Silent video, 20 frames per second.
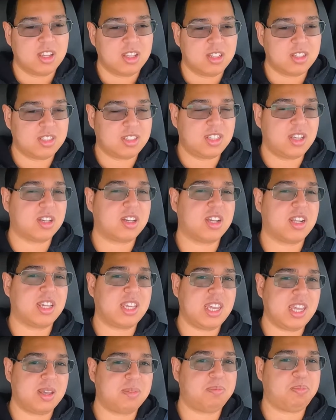you're still going to
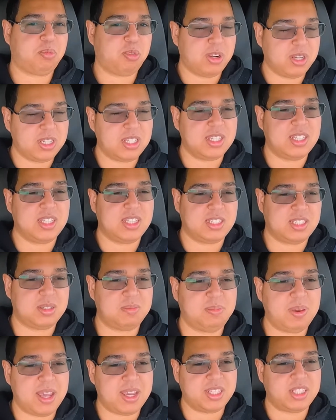get a pretty
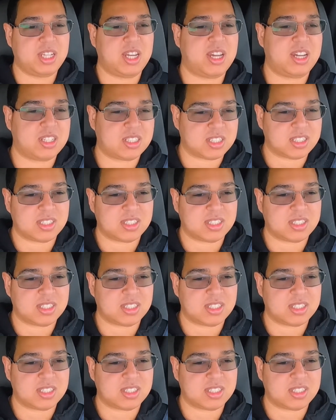decent paycheck.